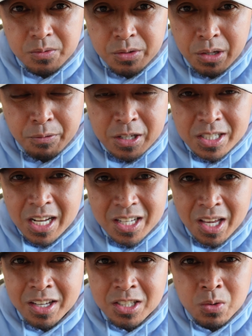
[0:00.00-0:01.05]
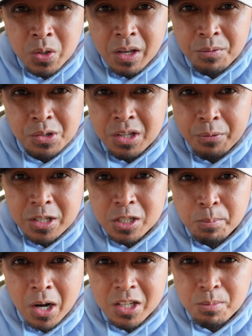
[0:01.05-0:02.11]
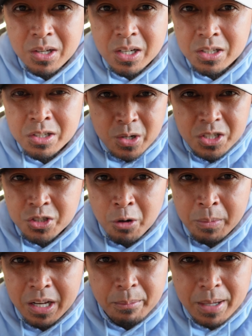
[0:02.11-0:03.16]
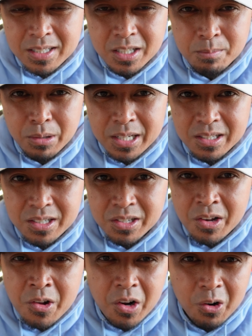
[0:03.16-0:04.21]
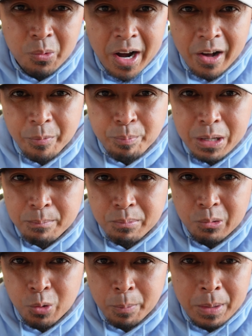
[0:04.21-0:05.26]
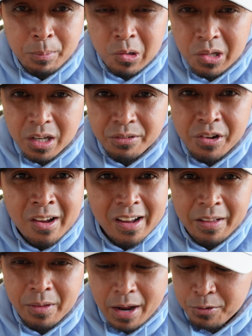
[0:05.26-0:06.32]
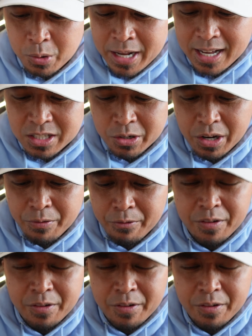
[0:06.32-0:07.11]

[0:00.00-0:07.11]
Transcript: different San Diegans will give you different spots because there's so many Mexican places around people where people live, and everyone has their different